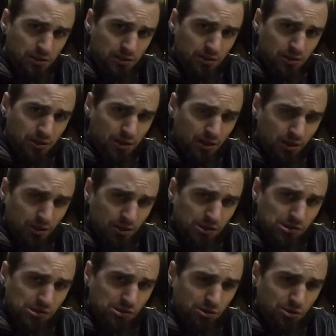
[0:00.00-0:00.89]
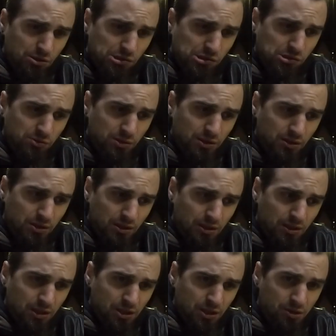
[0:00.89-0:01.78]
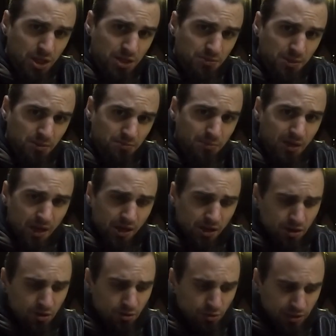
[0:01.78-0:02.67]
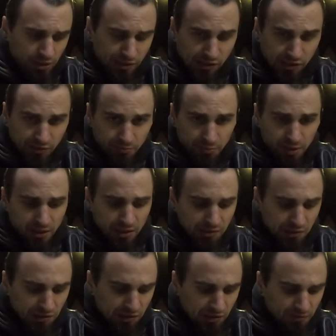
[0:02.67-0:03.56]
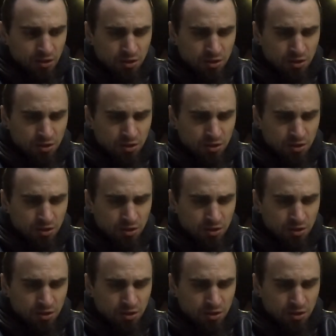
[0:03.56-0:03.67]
garlic sauce with creamy mayo as a base.